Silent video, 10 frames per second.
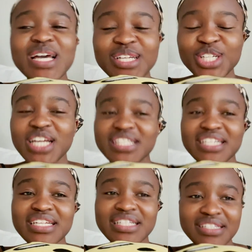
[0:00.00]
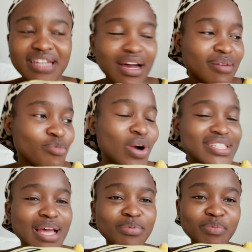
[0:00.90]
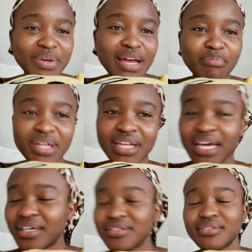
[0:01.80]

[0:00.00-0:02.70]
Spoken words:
she hasn't WhatsApped me and been like,